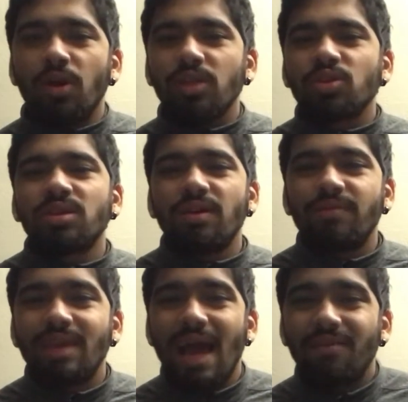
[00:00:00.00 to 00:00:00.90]
alright, so here
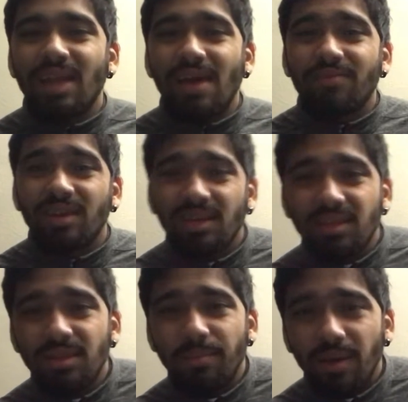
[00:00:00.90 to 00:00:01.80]
we have it. I've
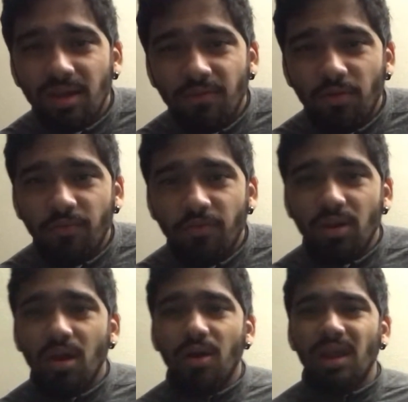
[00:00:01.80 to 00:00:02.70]
connected the microphone for
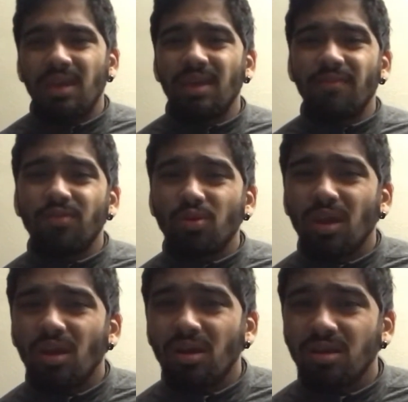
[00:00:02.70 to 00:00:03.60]
now, and if you
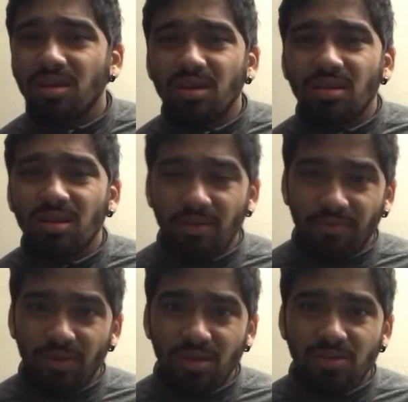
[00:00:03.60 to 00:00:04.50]
cannot hear the
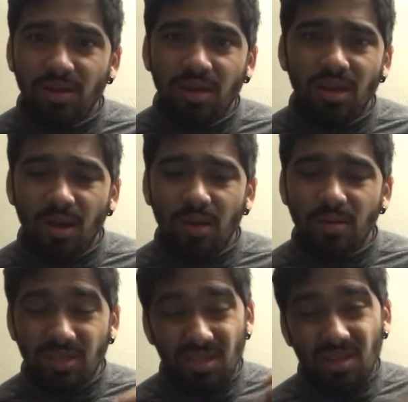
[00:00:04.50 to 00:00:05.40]
difference right now,
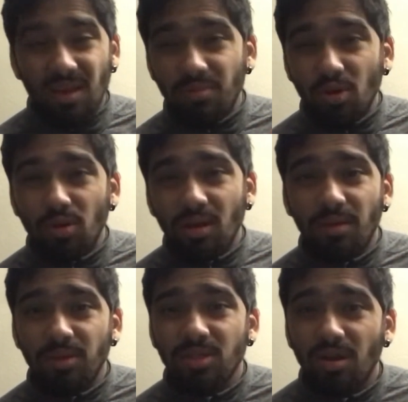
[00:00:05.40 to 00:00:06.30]
just let me know in the
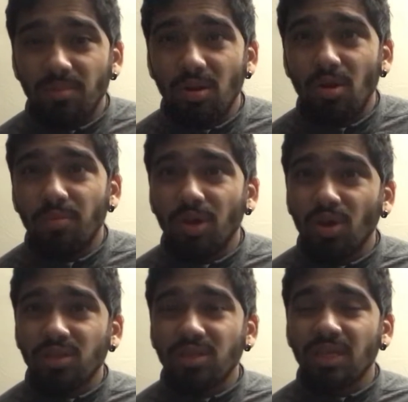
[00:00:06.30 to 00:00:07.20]
comments down below,
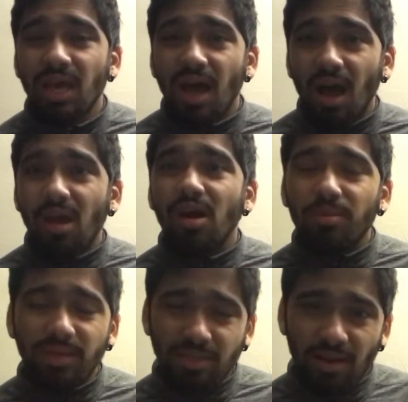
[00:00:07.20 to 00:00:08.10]
because I heard
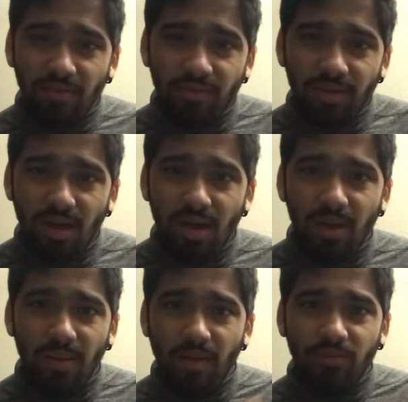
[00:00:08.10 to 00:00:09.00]
myself
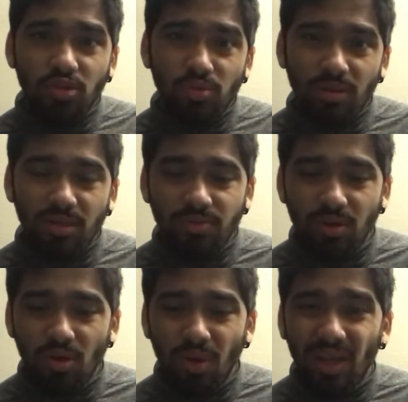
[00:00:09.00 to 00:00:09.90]
after shooting this
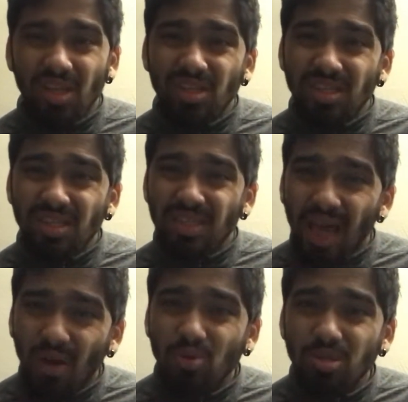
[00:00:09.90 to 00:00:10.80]
video and it
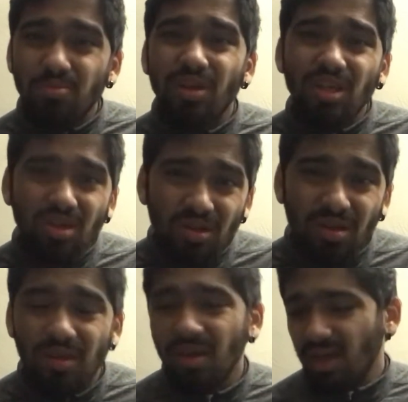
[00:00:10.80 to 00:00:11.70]
sounds pretty good